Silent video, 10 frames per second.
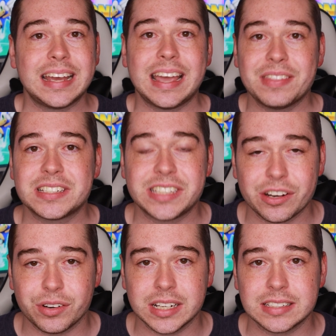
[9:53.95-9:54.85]
in the
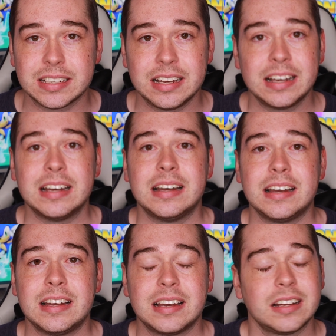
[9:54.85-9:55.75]
series,
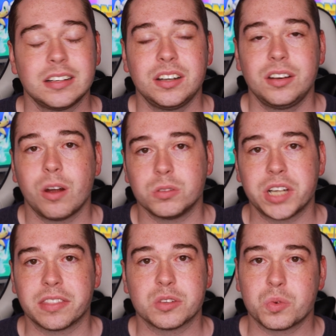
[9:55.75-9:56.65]
don't
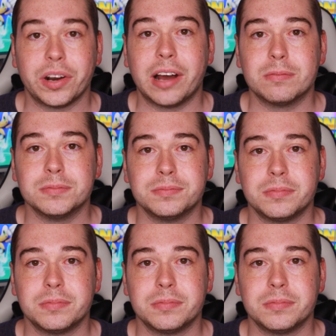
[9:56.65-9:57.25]
check this one out.